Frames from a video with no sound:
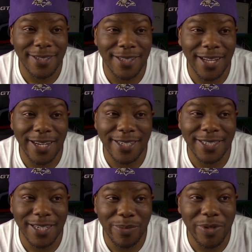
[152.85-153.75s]
like
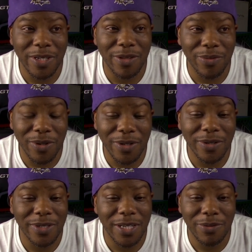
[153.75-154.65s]
some of the
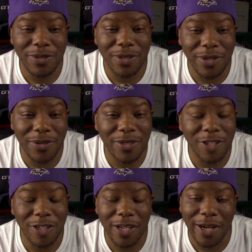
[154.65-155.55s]
throws he was throwing
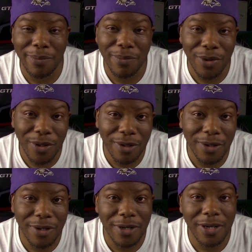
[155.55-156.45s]
to like
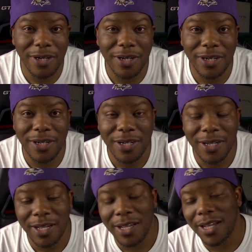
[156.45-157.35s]
Moore
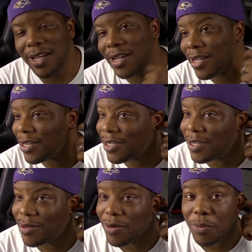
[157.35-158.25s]
and
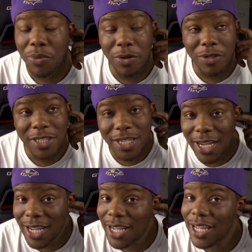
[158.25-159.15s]
uh, or
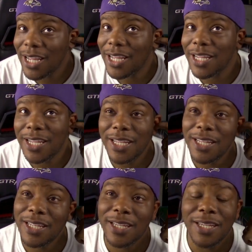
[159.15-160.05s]

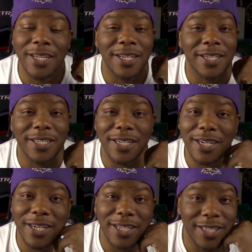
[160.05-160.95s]
Proche,
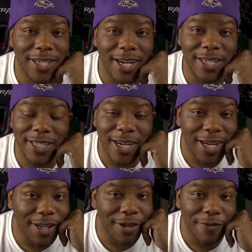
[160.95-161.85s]
uh, Josh
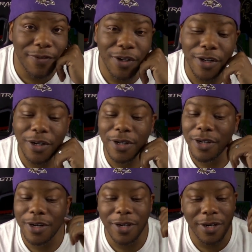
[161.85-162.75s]

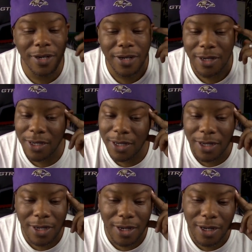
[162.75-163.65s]
Oliver,
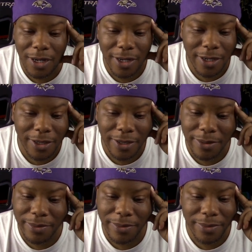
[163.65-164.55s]

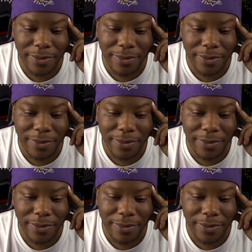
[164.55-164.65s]
um,